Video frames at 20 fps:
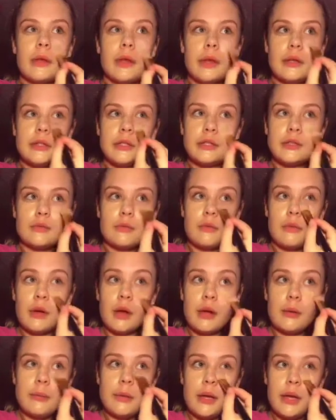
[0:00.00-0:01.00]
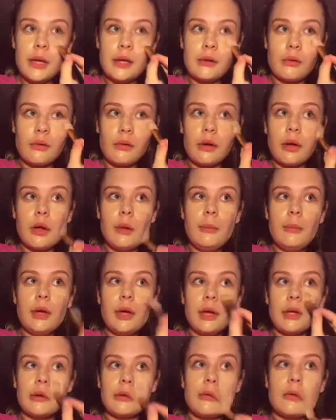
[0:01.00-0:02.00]
and just rub and rub
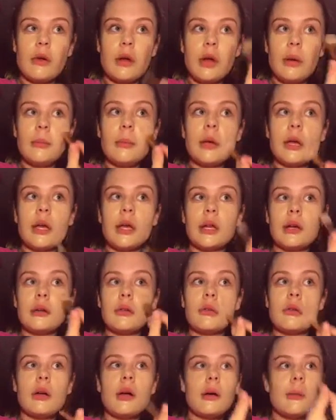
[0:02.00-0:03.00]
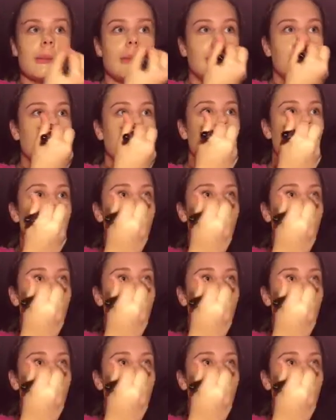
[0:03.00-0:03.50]
and rub and rub